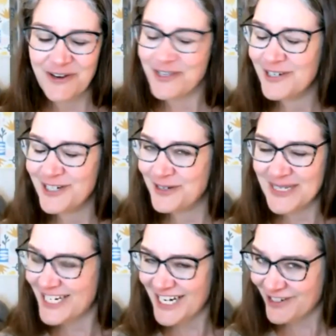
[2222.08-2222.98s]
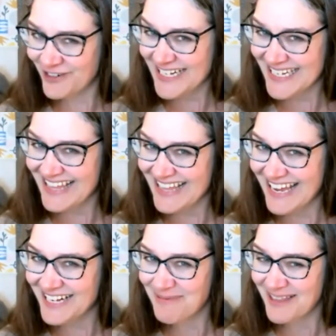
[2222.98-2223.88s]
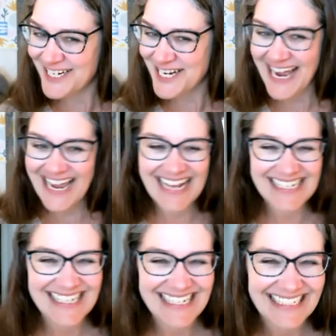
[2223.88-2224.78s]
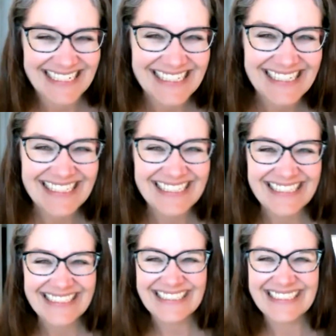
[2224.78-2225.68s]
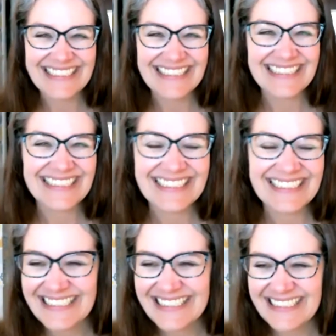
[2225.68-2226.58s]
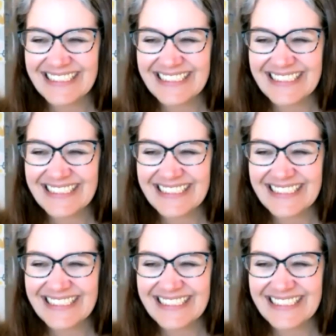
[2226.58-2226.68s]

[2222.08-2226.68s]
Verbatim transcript: know you could do such interesting things with GIS. Um,